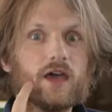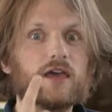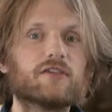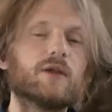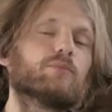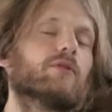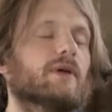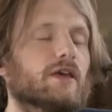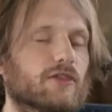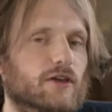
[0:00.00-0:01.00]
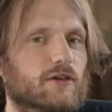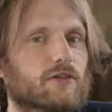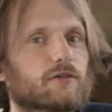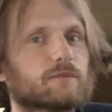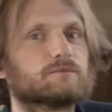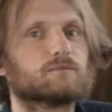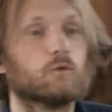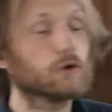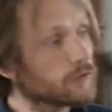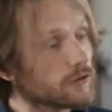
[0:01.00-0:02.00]
He sent Prometheus,
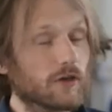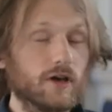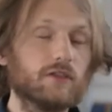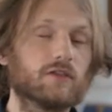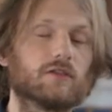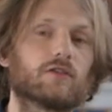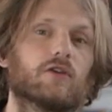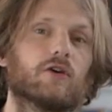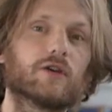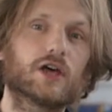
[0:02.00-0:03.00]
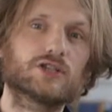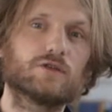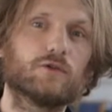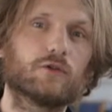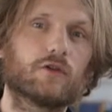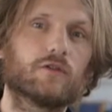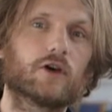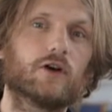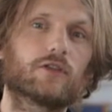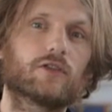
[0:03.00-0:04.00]
one of the Titans who had actually fought on the
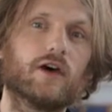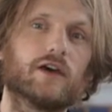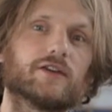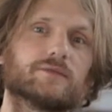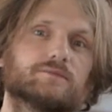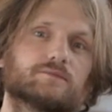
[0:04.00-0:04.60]
god's side,